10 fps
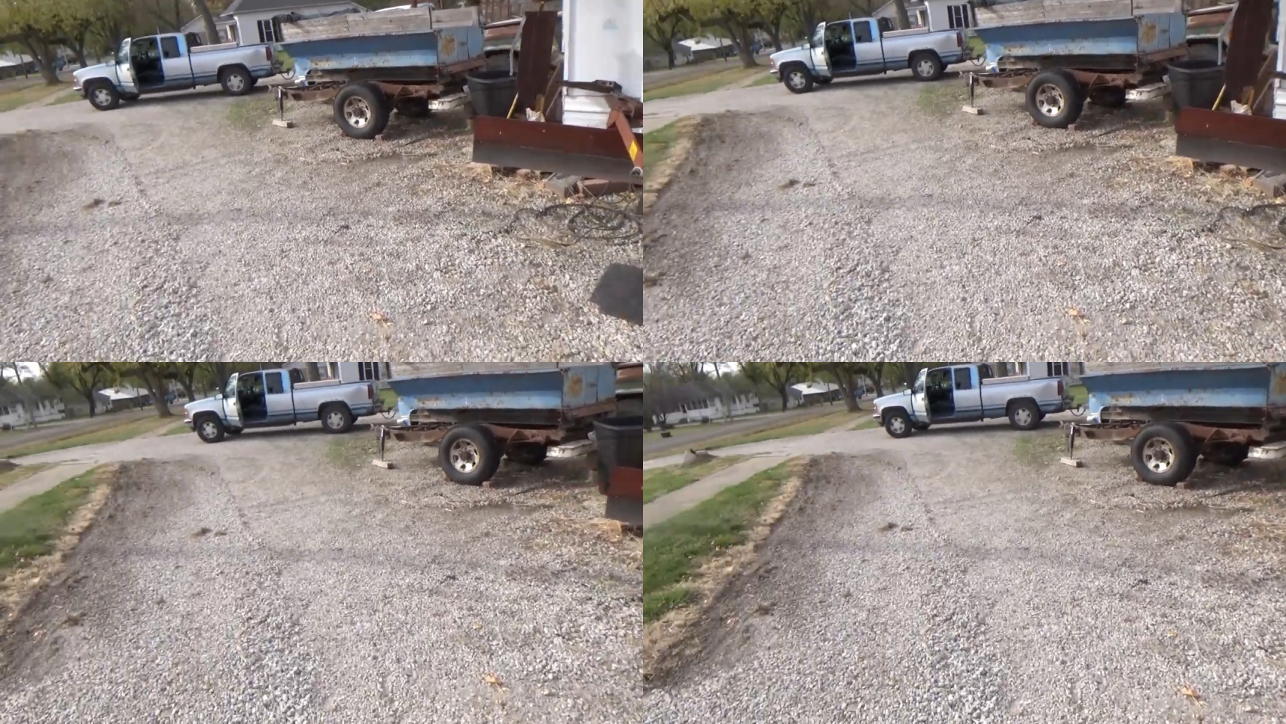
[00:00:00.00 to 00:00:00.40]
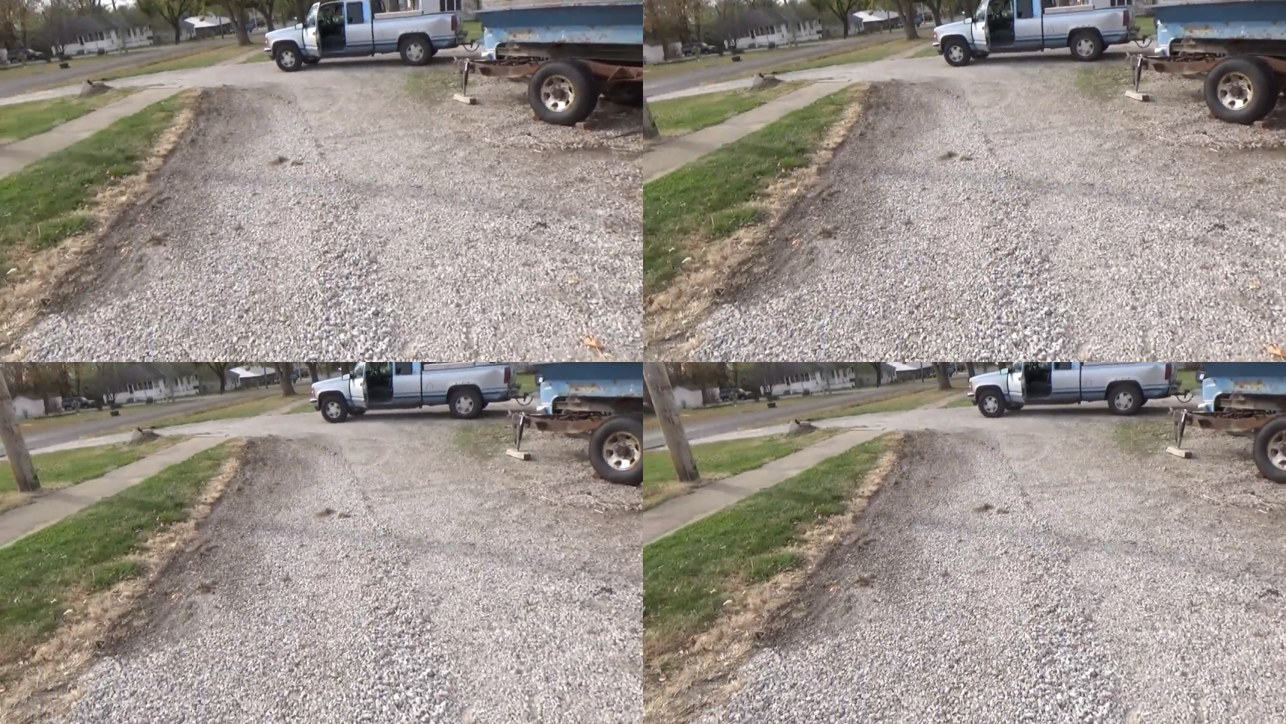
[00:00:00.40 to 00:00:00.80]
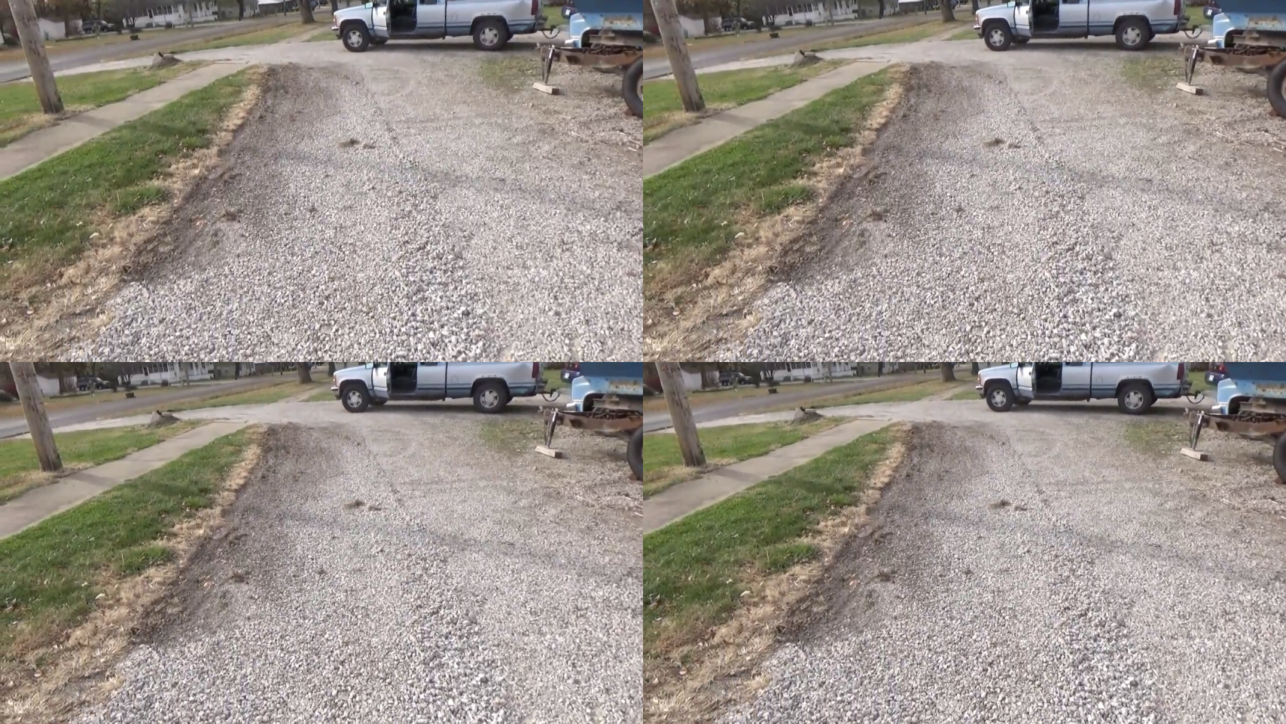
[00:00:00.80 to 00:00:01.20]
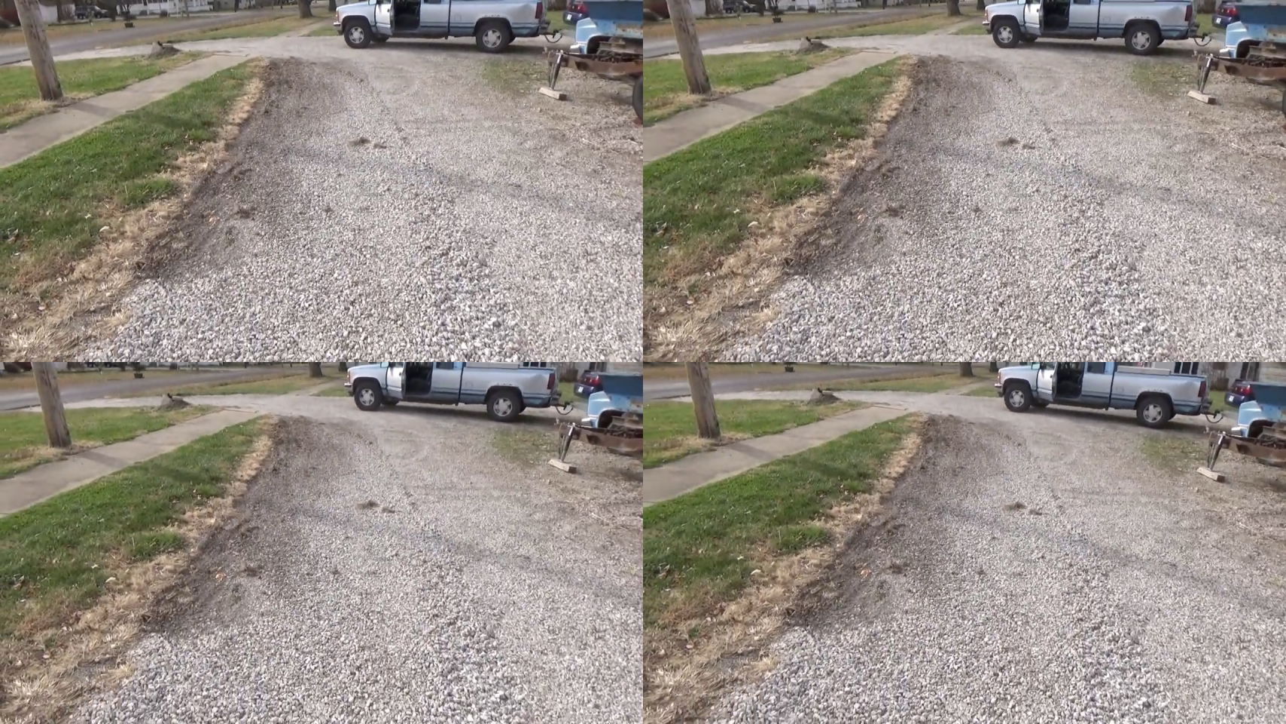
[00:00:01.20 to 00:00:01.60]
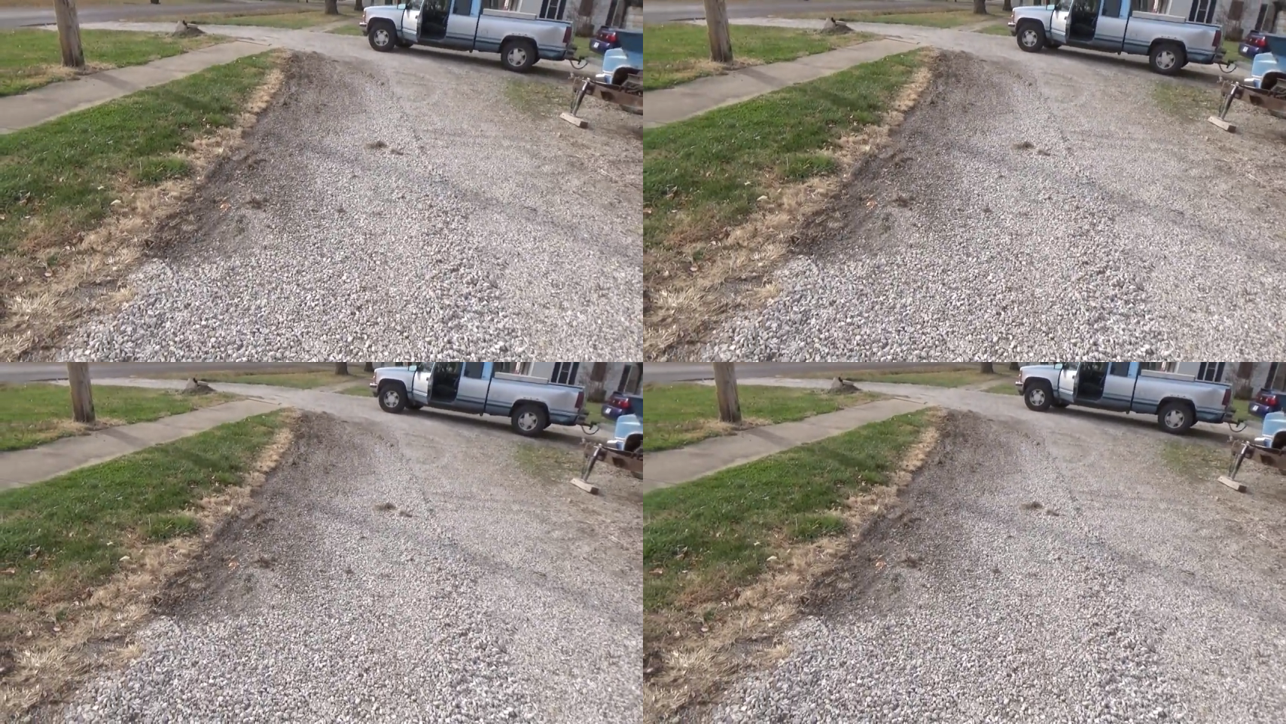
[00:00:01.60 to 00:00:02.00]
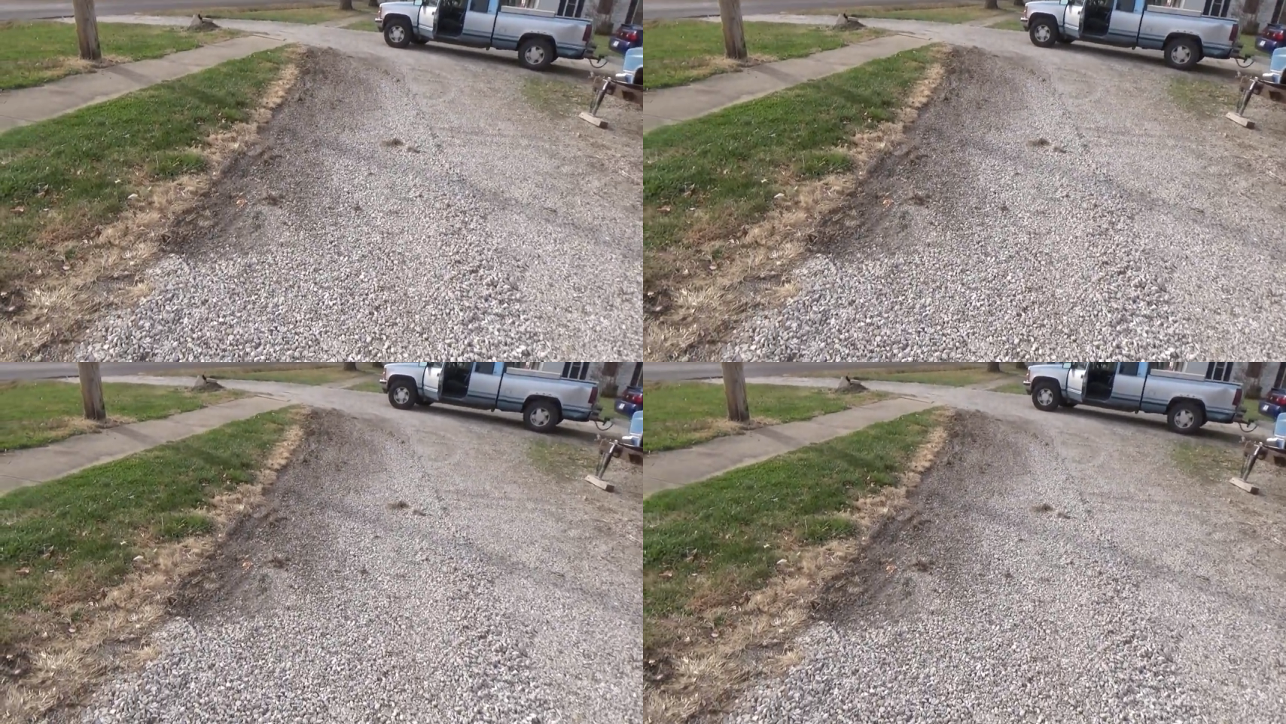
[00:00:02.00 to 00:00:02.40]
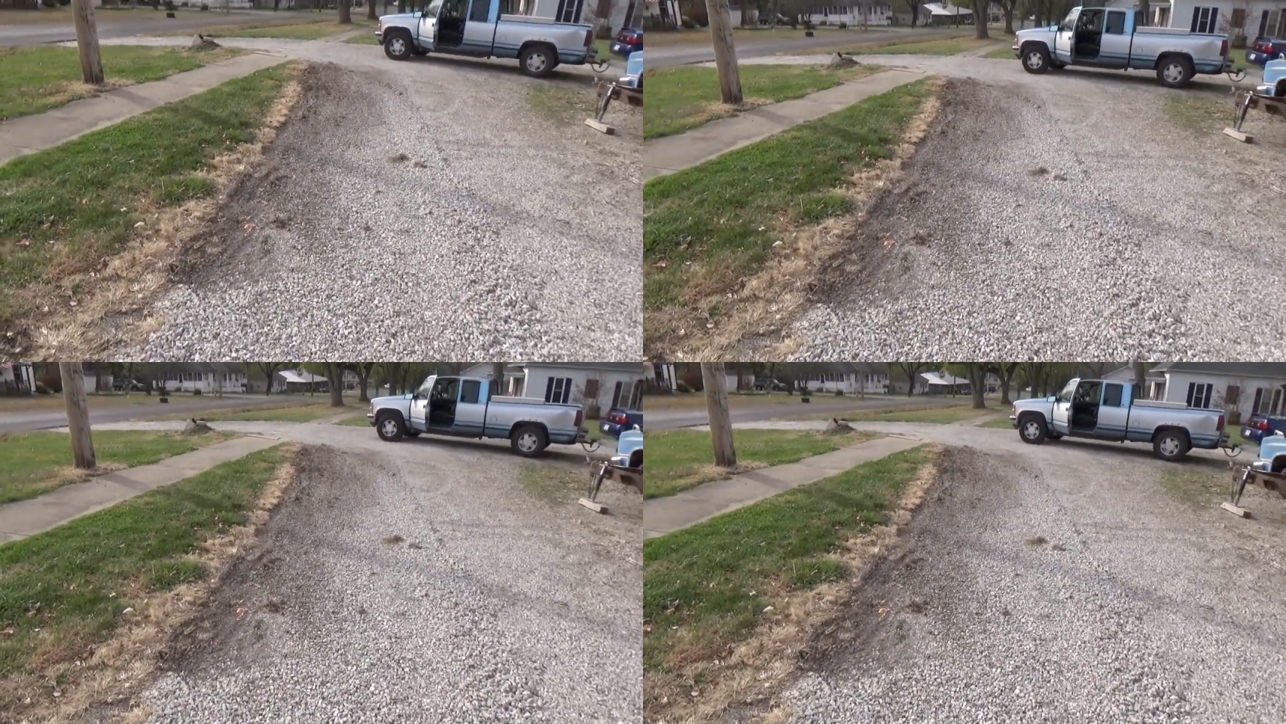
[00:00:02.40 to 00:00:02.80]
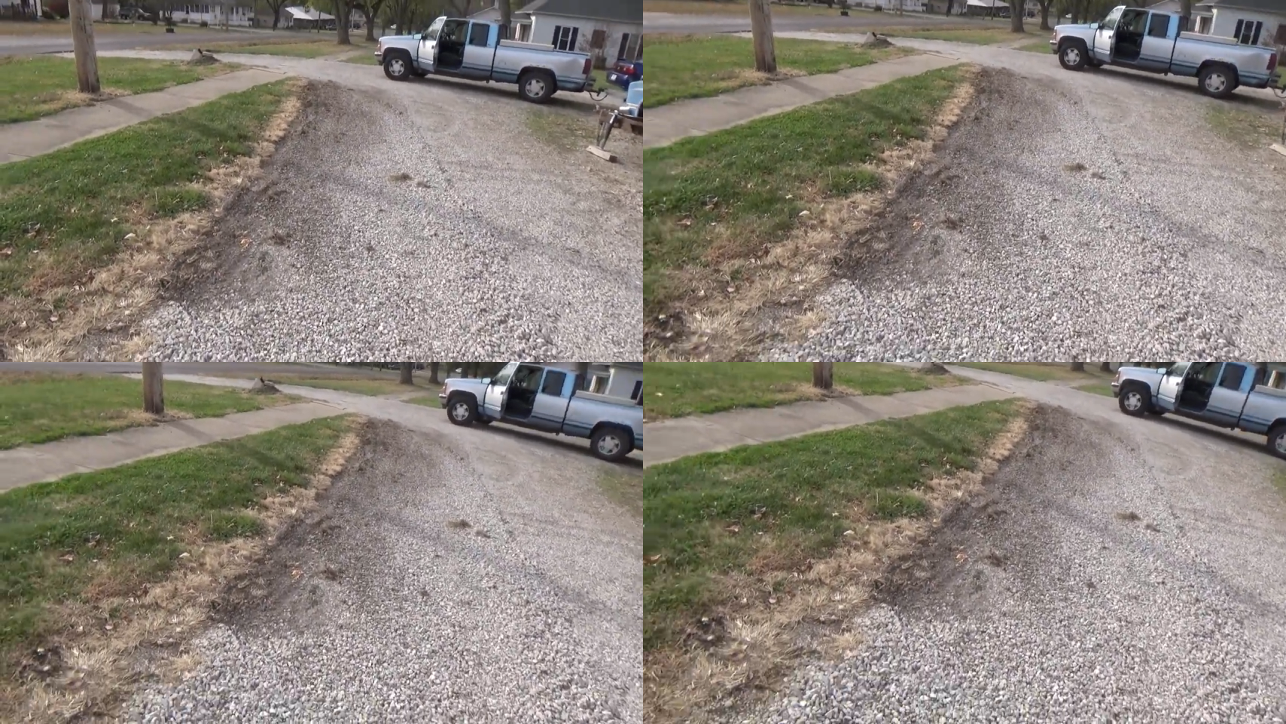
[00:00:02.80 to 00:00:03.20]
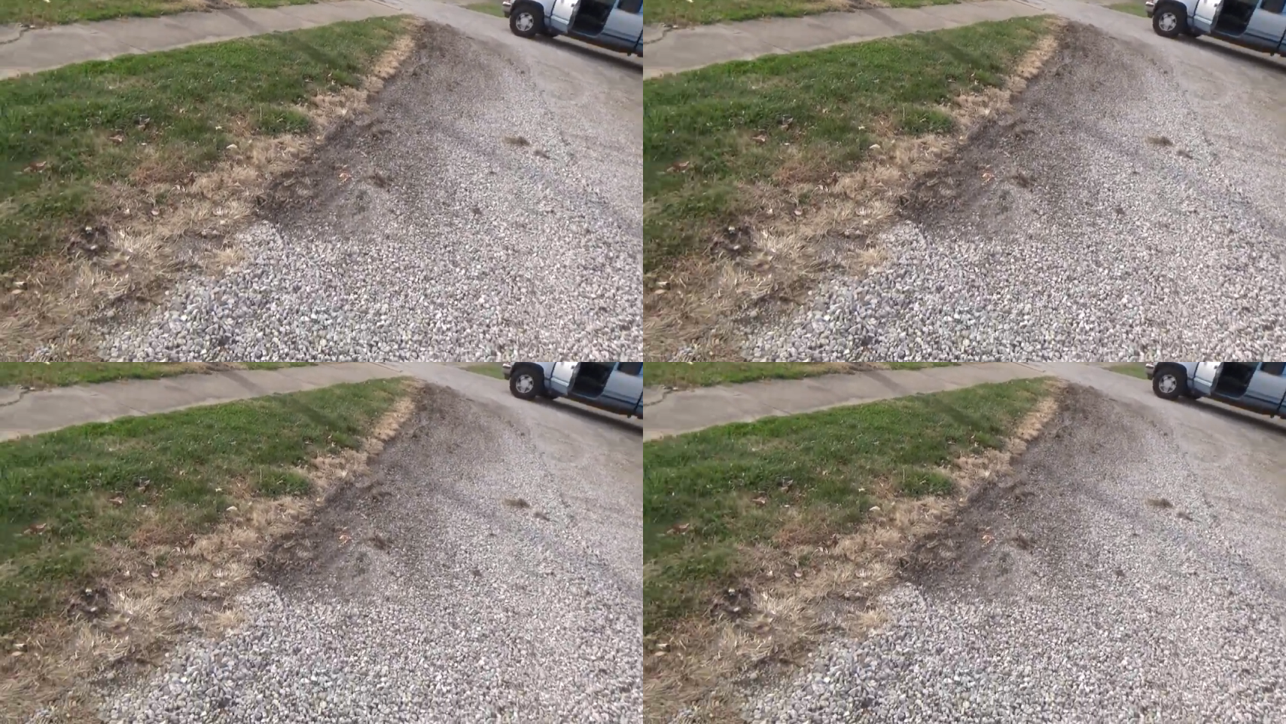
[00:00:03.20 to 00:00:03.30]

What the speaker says: [unreadable: no face in view]